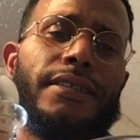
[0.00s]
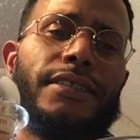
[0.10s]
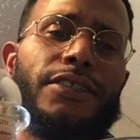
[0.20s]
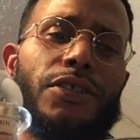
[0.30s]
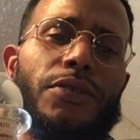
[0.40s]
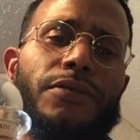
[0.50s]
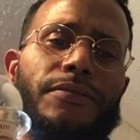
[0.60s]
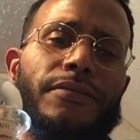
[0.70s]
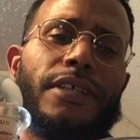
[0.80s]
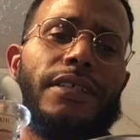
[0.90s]
So
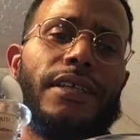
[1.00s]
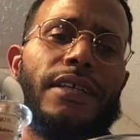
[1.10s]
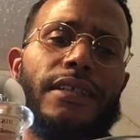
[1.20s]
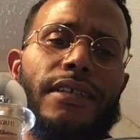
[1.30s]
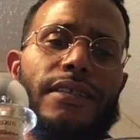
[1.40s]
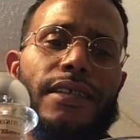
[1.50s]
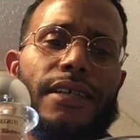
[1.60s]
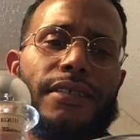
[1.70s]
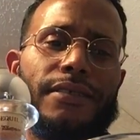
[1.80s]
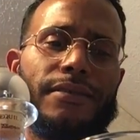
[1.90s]
at the end of the
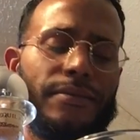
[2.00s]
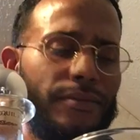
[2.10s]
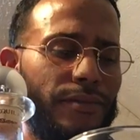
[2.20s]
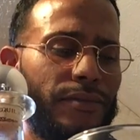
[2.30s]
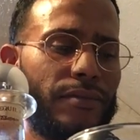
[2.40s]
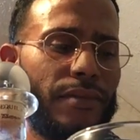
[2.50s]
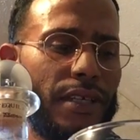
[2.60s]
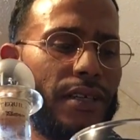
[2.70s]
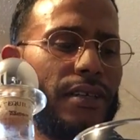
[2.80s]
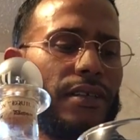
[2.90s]
day, but
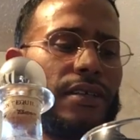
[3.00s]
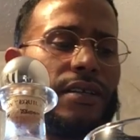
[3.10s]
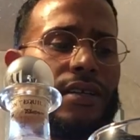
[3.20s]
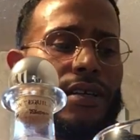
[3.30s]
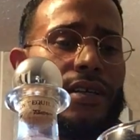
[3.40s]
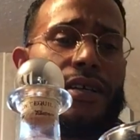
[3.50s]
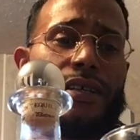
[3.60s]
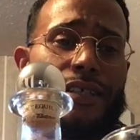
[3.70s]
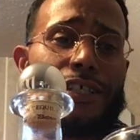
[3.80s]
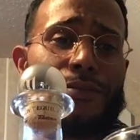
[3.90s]
yeah,
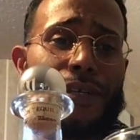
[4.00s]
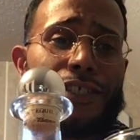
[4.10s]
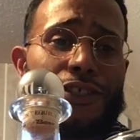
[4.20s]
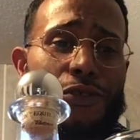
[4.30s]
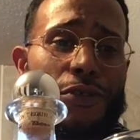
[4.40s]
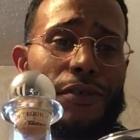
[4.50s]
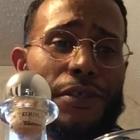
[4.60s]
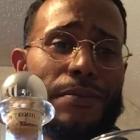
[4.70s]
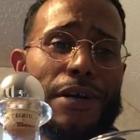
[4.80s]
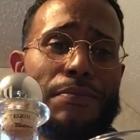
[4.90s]
that's my story
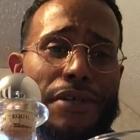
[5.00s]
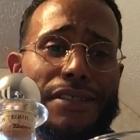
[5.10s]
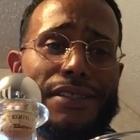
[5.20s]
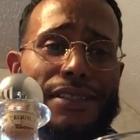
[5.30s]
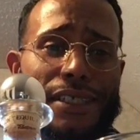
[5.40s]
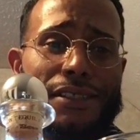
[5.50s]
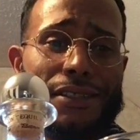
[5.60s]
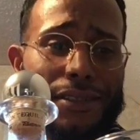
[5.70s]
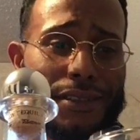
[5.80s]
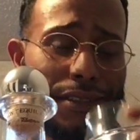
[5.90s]
about
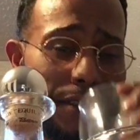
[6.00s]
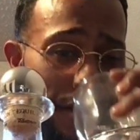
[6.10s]
presentations.